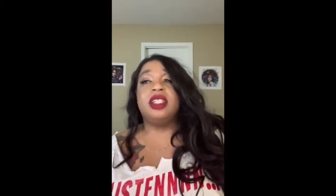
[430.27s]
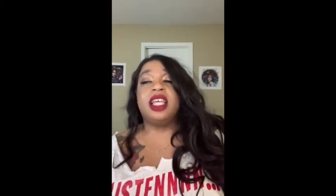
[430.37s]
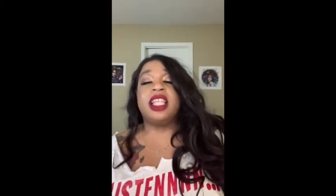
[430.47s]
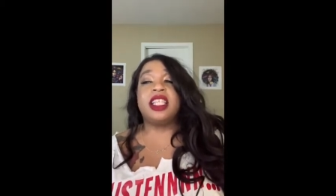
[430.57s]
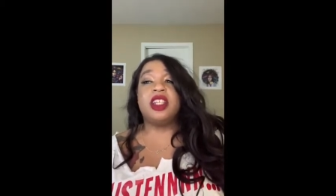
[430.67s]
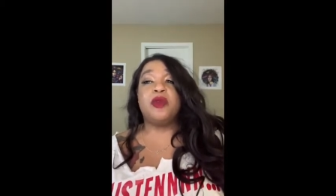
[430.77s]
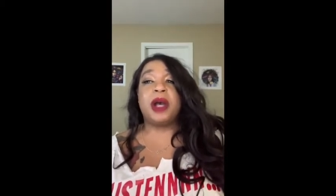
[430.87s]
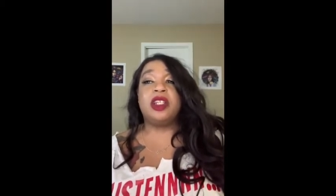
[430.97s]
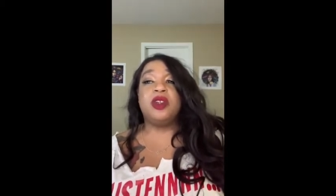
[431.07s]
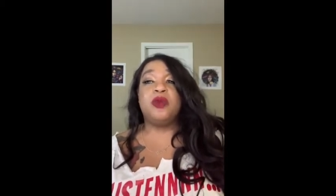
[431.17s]
And as they're
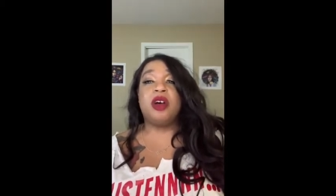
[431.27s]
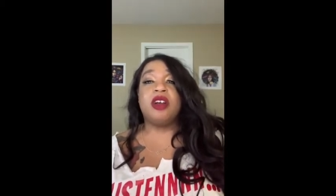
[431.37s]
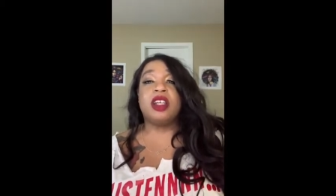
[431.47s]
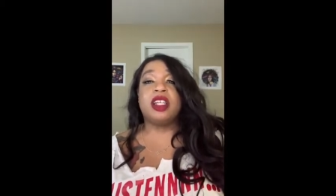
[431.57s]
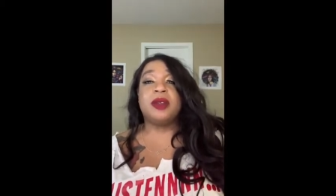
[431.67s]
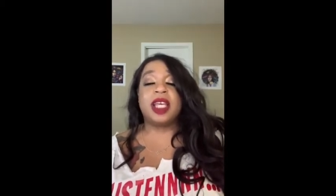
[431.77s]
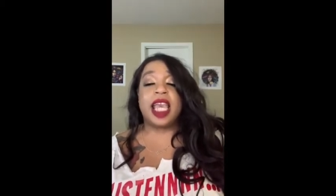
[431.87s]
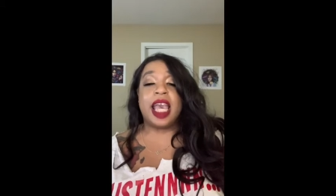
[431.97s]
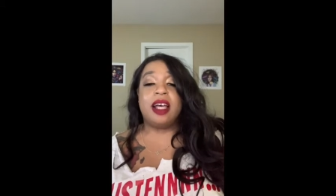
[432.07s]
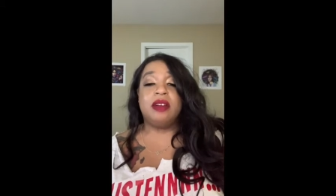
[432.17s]
about to walk
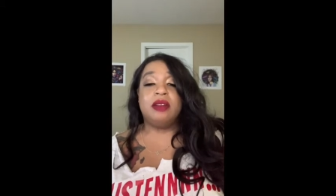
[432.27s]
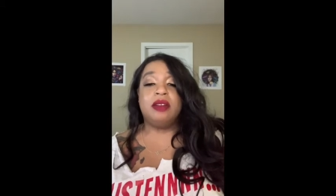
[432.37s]
out,